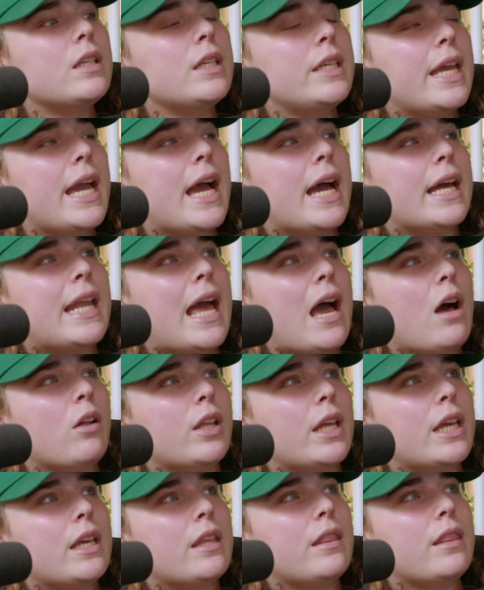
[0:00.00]
Yeah, and how
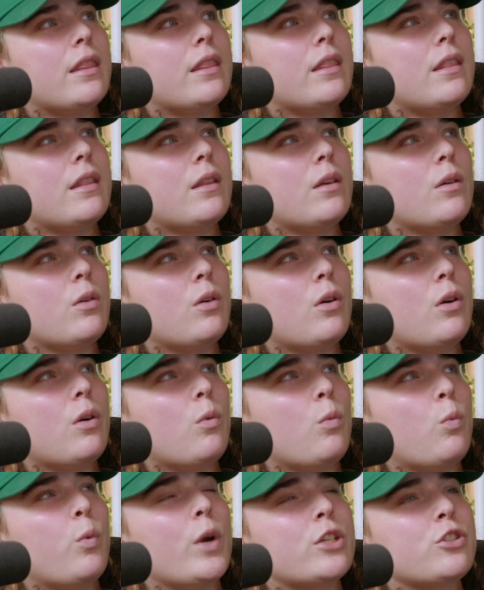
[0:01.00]
like
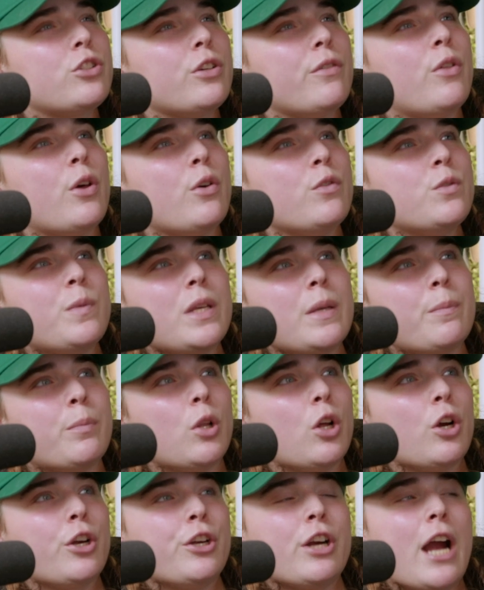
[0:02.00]
which of those people
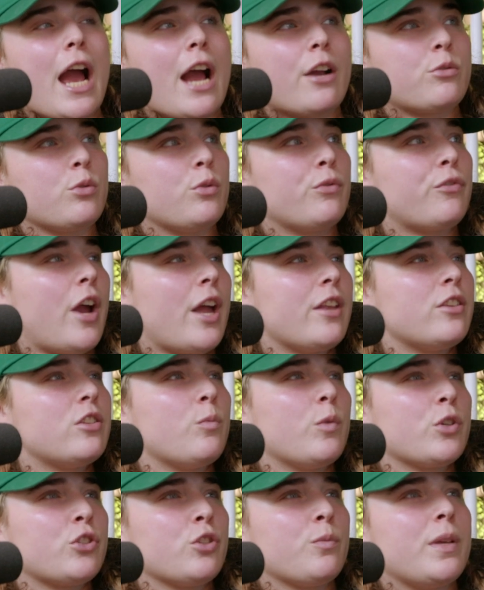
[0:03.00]
are your actual friends and
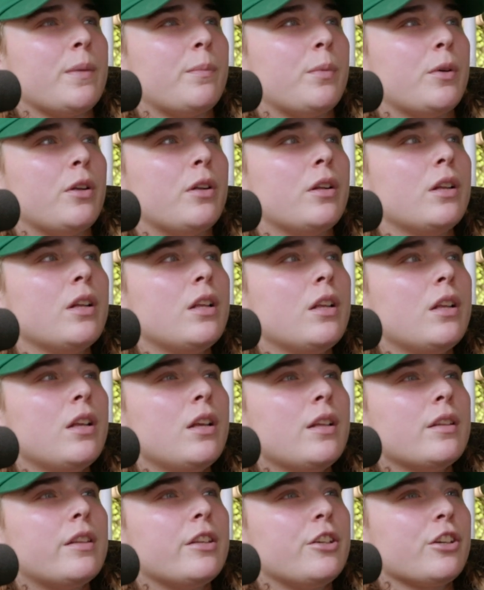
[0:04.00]
which are people
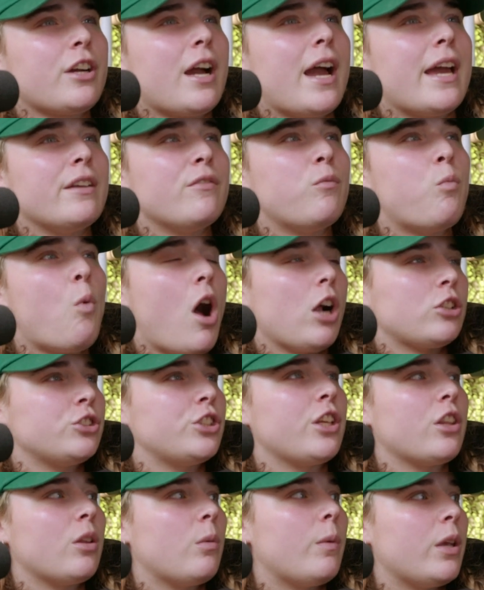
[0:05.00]
that you're kind of
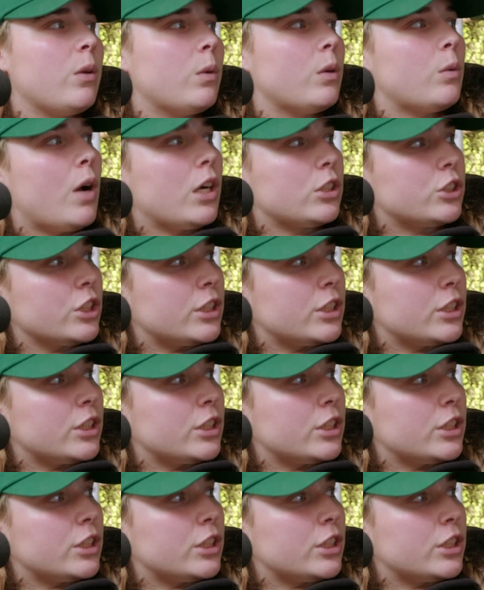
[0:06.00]
watching the way you would watch a